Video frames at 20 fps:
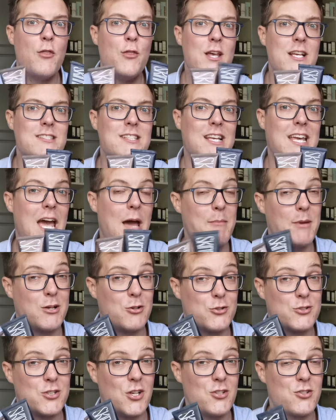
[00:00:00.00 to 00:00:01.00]
These are
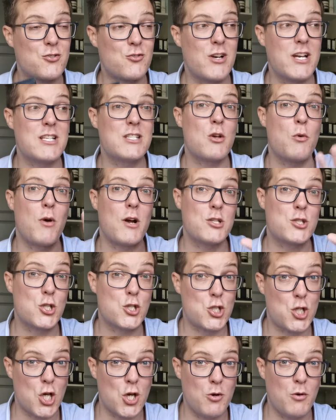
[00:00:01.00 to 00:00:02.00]
chemical sunscreens, whereas
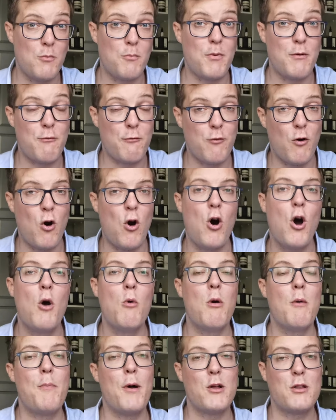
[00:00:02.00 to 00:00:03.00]
the two before
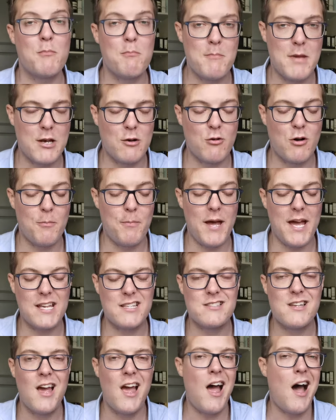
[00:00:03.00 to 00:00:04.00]
were both mineral
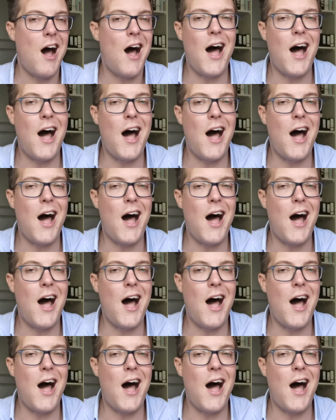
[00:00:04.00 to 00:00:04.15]
based.